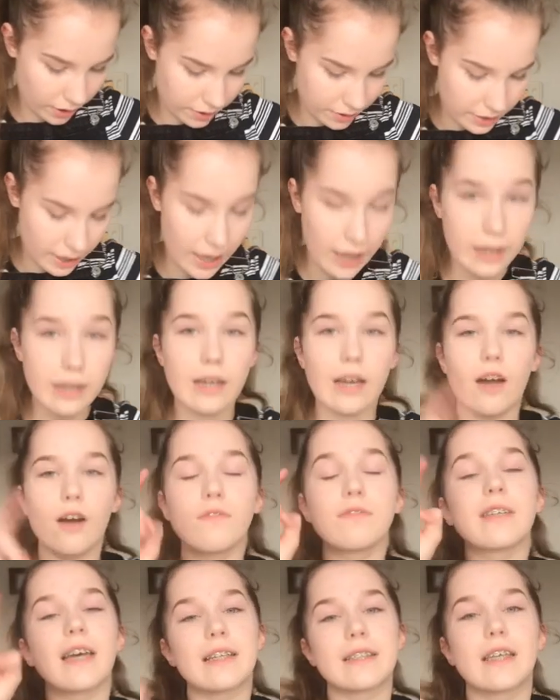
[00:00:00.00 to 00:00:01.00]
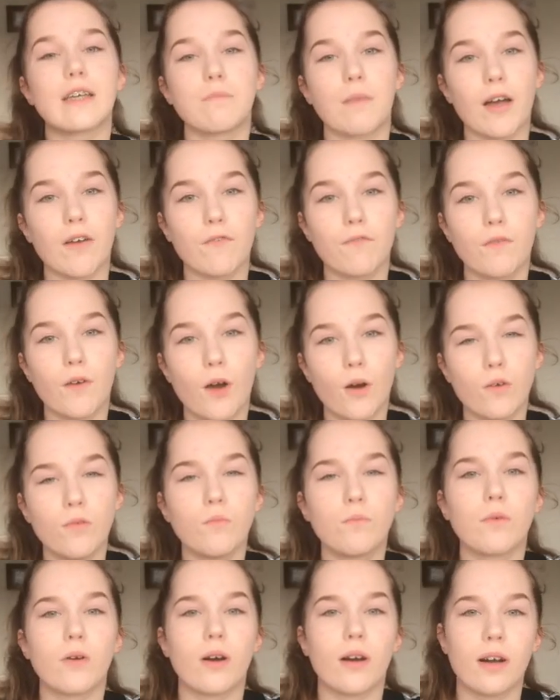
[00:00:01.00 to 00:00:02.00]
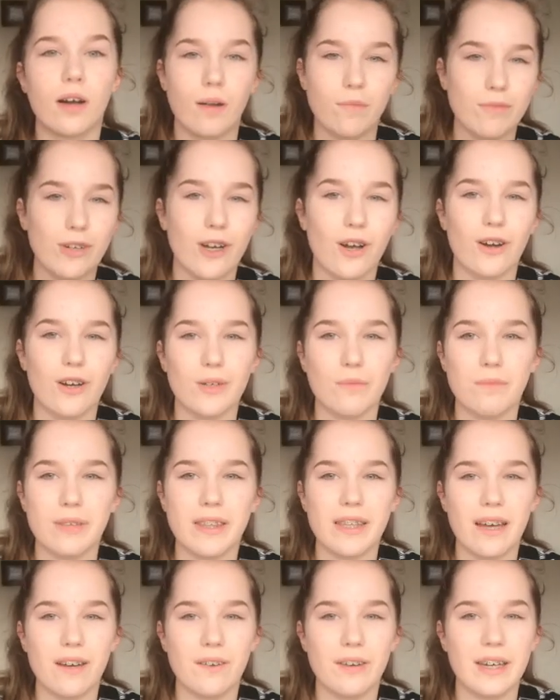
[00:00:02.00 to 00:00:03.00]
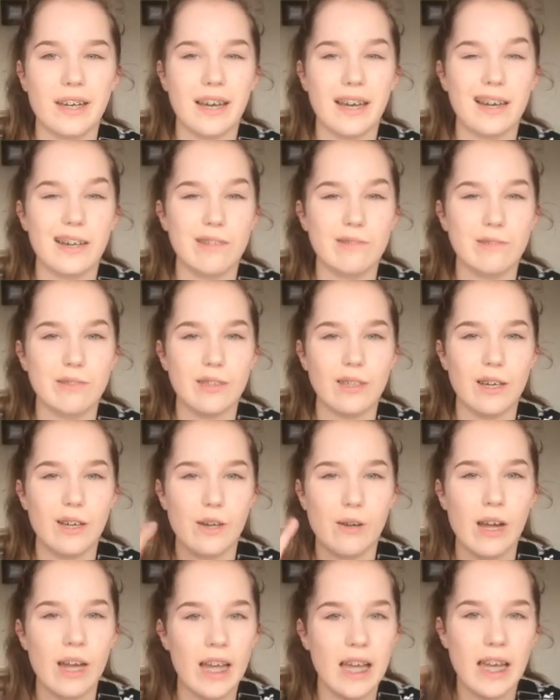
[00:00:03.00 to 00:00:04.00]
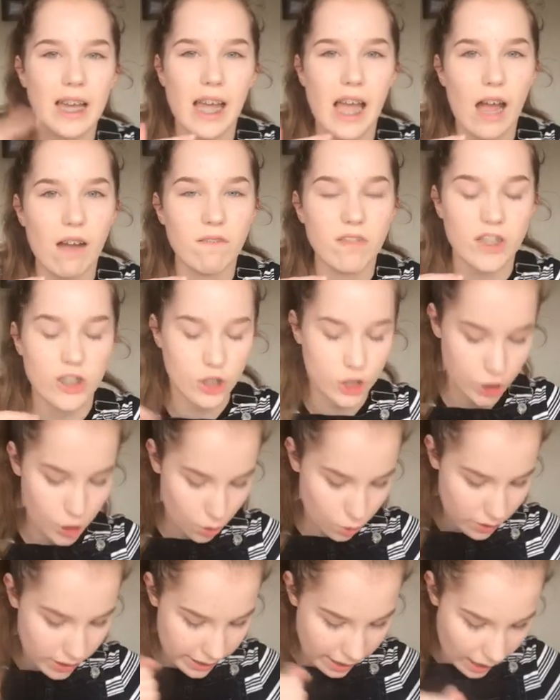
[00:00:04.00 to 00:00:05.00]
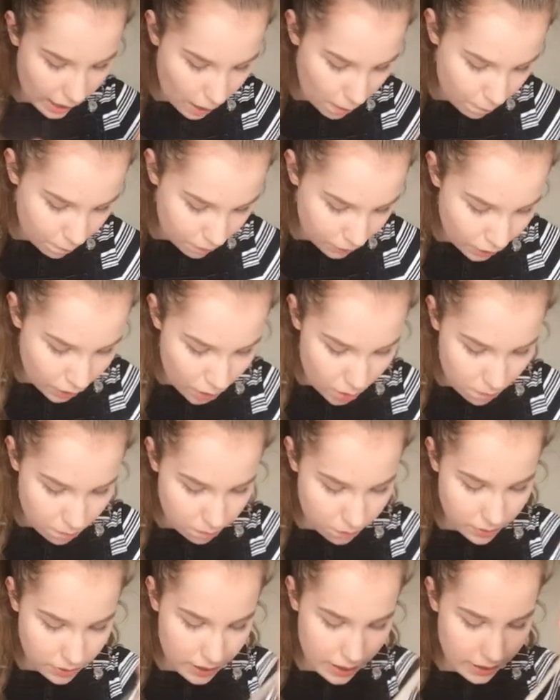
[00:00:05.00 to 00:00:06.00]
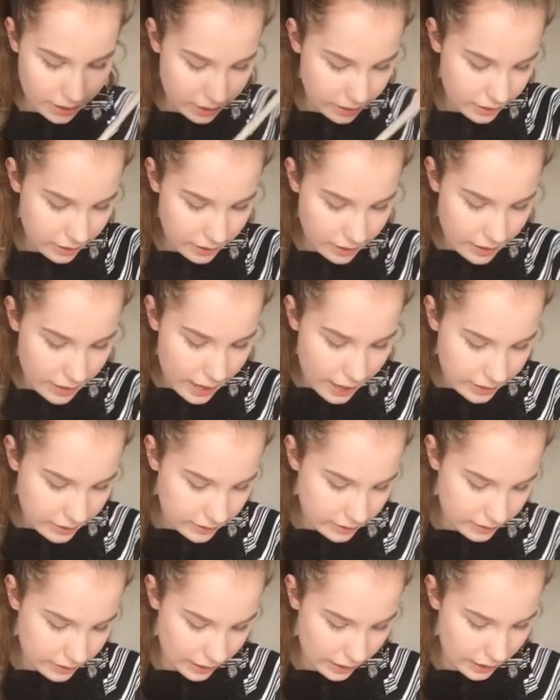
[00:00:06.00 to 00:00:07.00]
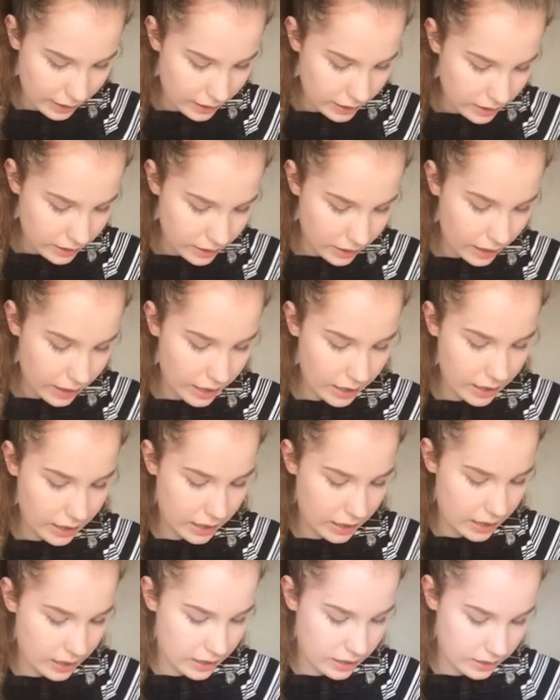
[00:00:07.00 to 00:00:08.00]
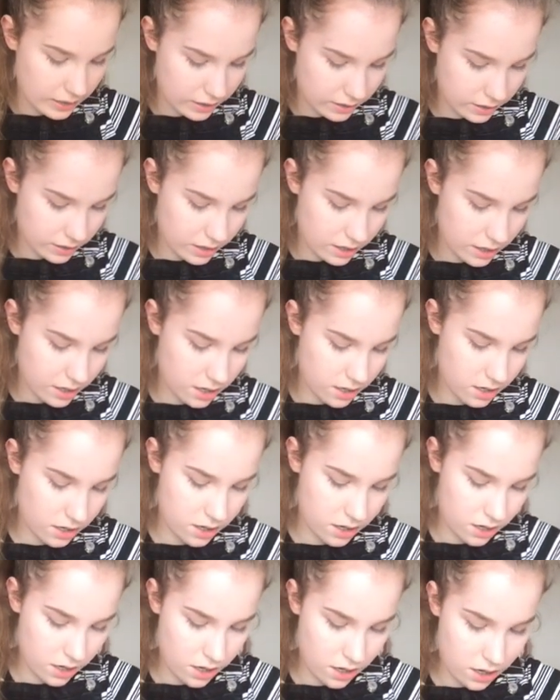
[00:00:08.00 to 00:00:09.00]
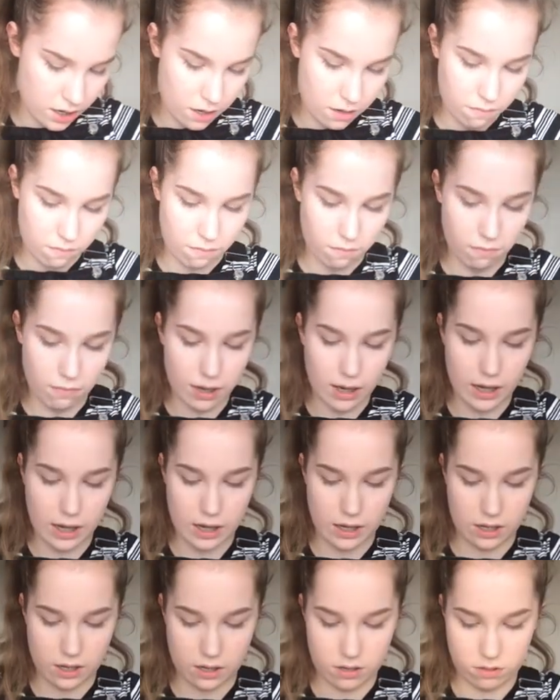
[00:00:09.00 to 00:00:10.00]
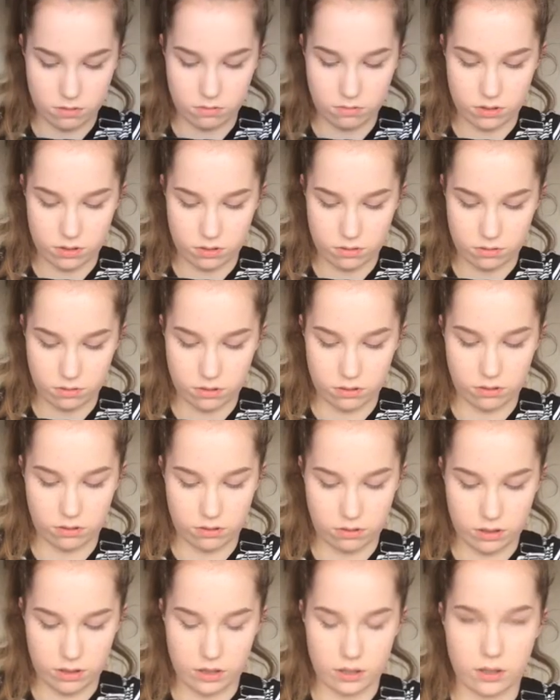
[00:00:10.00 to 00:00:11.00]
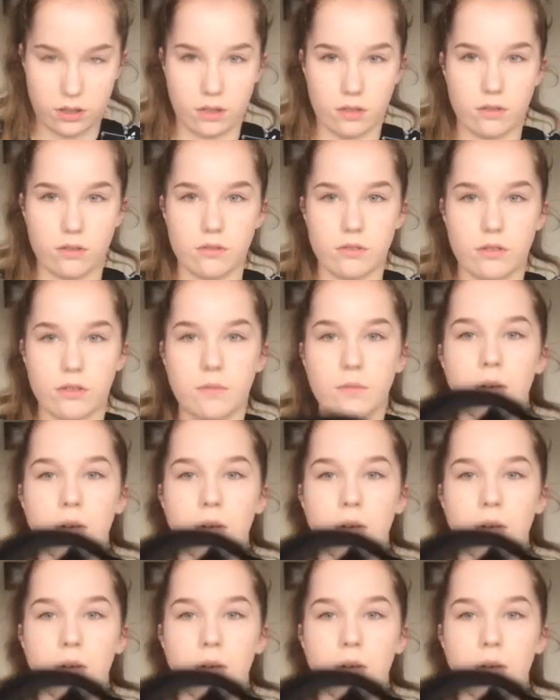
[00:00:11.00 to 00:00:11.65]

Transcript: then obviously I take my phone but I'm recording with that right now so can't really show you that. But then the next thing is my, oh no it's all getting tangled up,